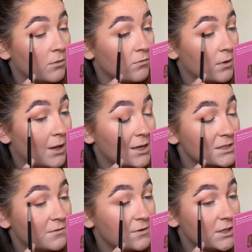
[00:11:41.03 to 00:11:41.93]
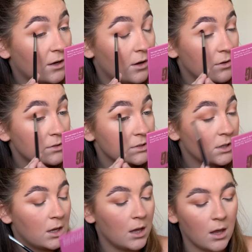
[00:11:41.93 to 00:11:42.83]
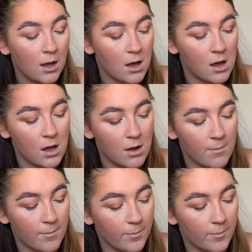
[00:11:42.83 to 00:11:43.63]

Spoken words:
last videos. And